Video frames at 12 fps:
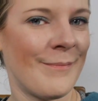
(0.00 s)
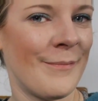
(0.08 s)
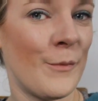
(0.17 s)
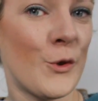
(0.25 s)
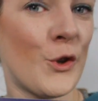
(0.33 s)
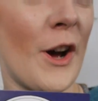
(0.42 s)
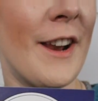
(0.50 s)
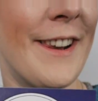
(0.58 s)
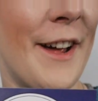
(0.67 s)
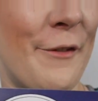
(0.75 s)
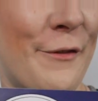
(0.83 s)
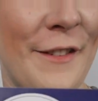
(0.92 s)
which
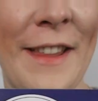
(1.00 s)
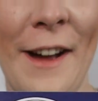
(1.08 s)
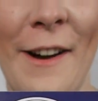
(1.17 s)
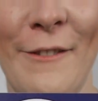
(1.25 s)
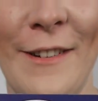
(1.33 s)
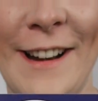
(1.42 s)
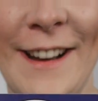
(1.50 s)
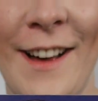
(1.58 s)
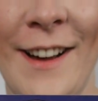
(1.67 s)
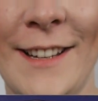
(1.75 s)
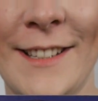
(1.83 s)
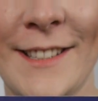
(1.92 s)
they are really
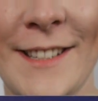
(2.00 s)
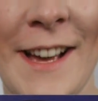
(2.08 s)
nice.